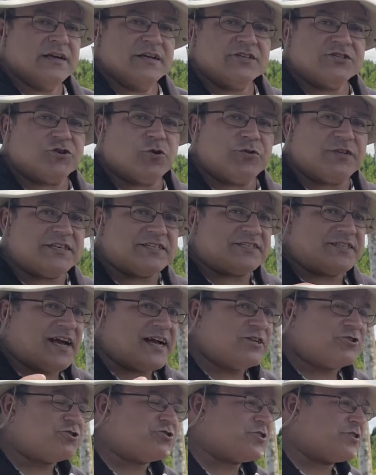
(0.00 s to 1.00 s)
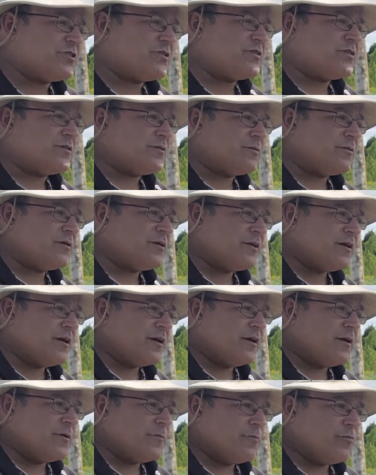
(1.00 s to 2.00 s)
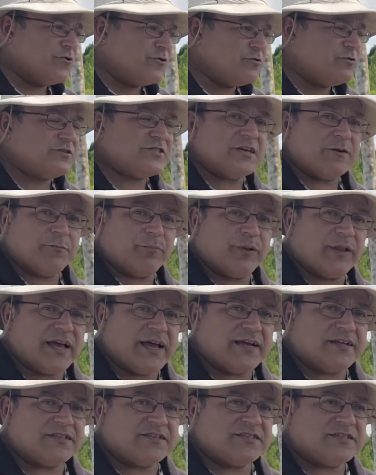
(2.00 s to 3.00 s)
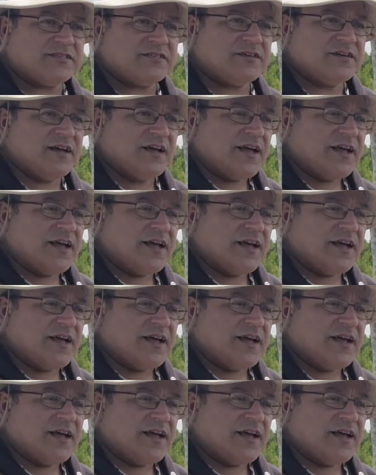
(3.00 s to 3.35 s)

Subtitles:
So these nitrogen producing plants,